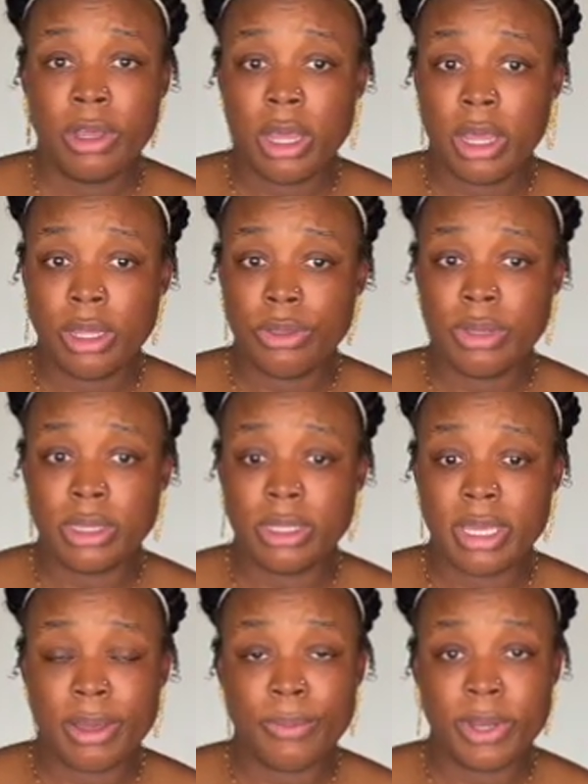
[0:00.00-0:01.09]
You can
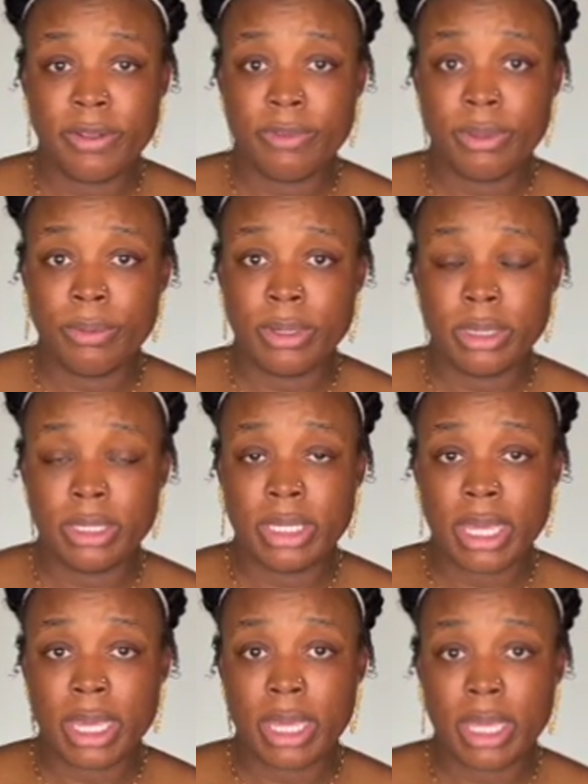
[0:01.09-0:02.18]
look at whatever you want to look
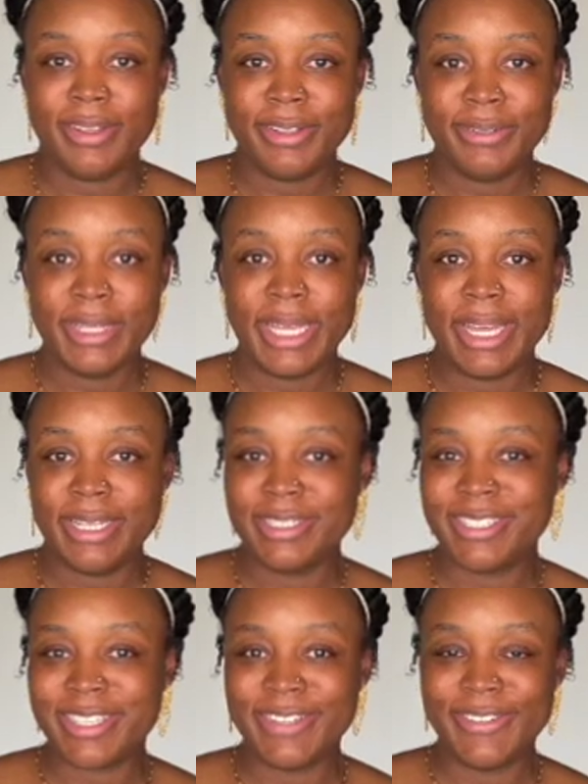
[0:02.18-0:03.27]
at. Okay,
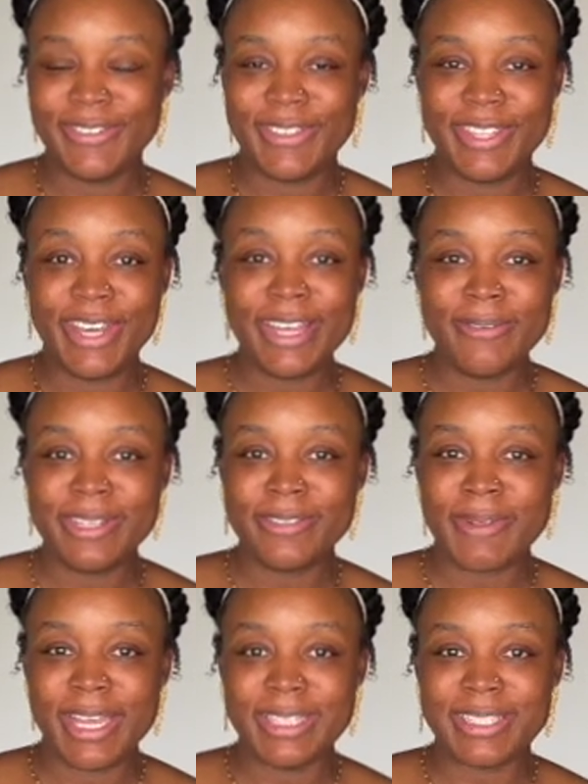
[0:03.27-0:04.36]
so that was
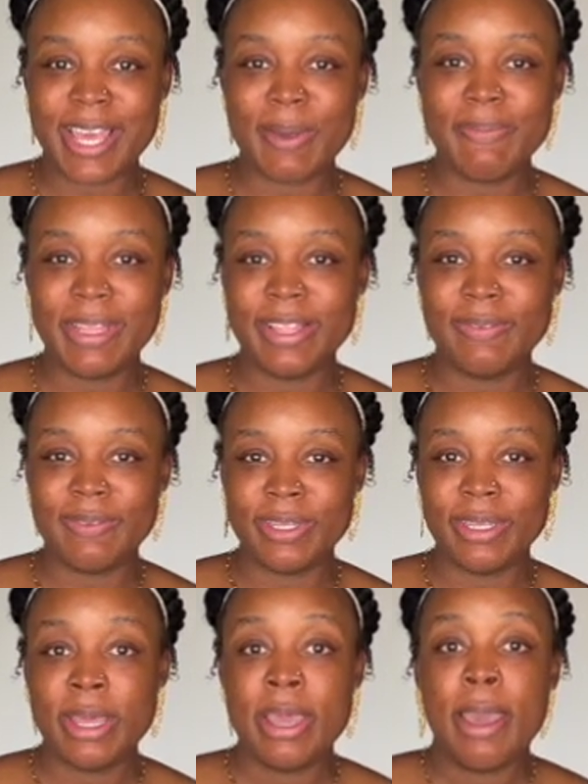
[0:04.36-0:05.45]
my top
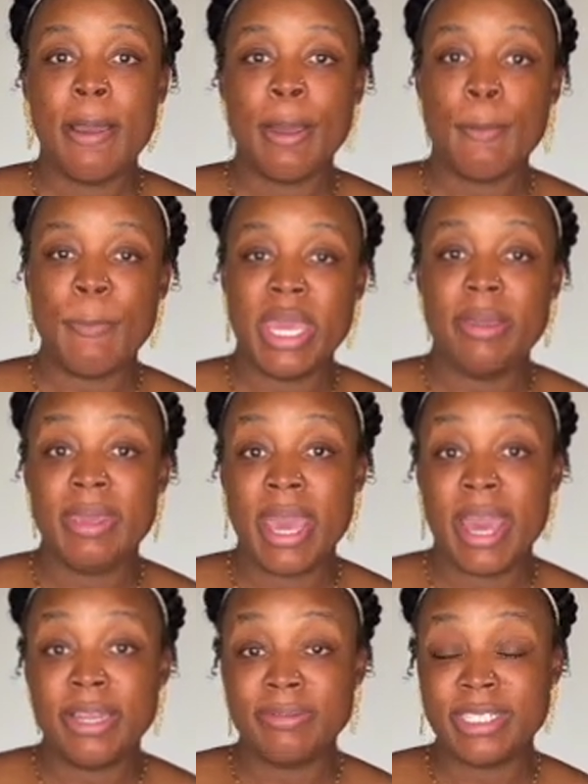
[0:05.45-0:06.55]
11 baby
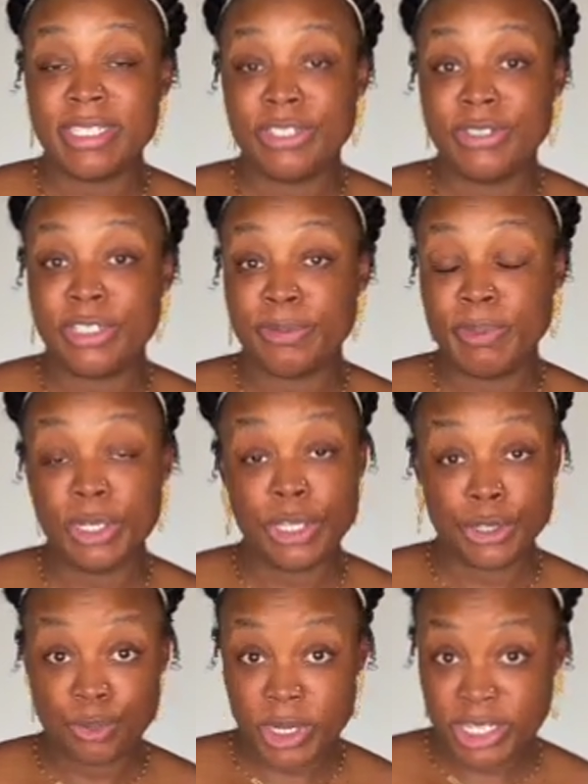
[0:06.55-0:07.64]
items that you should put on
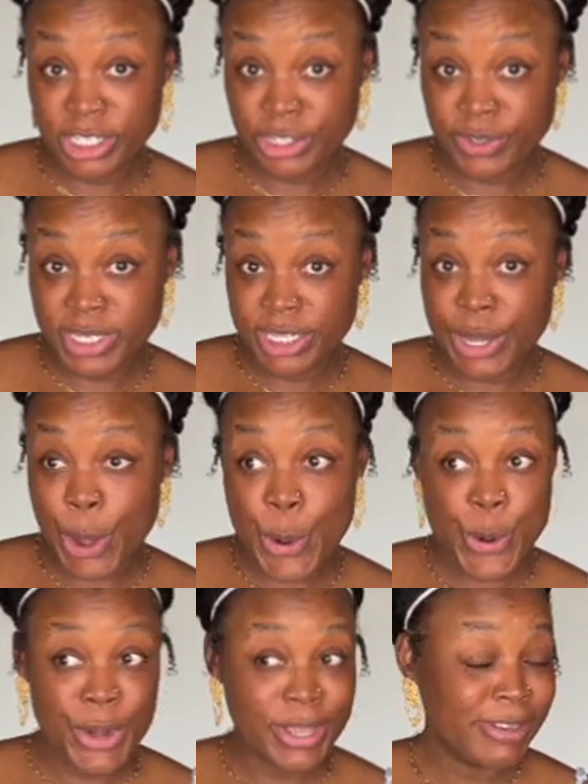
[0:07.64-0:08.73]
your registry,
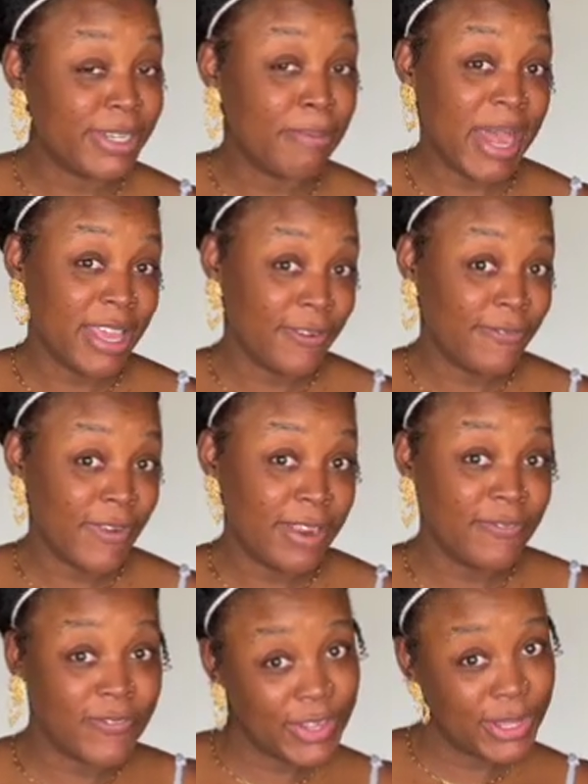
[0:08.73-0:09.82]
or you should buy your
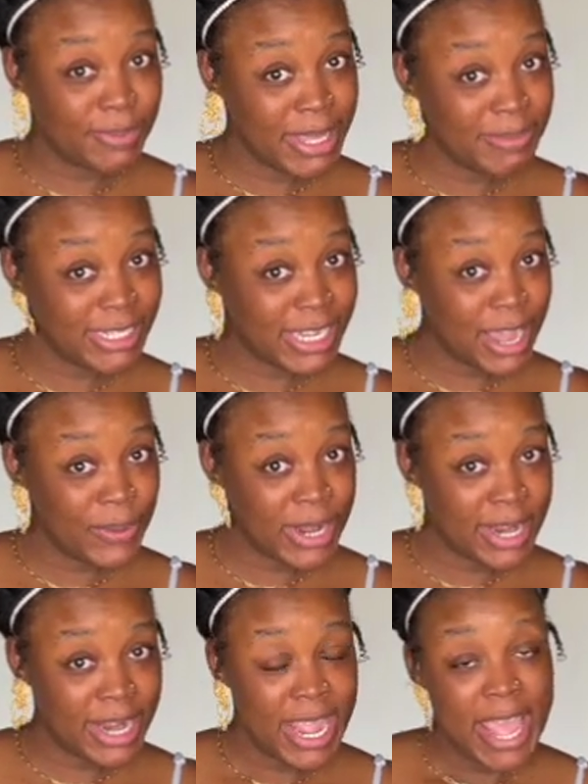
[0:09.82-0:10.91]
friend for their baby
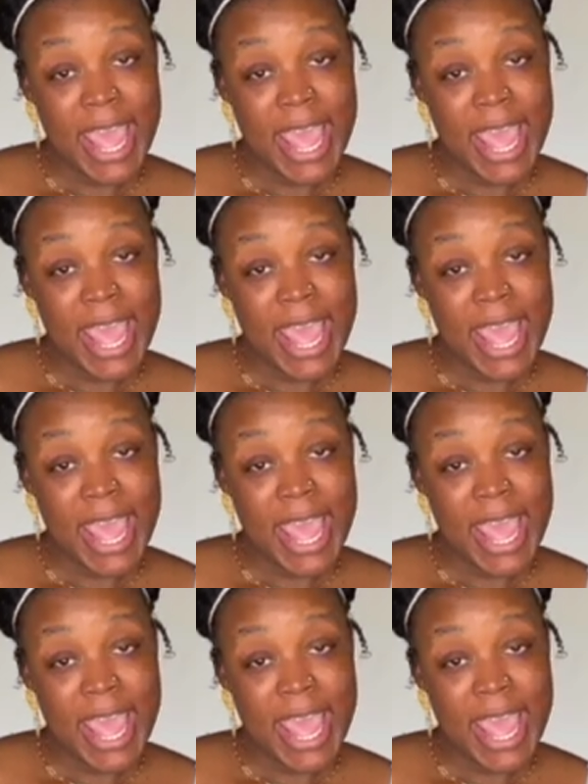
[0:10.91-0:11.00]
shower.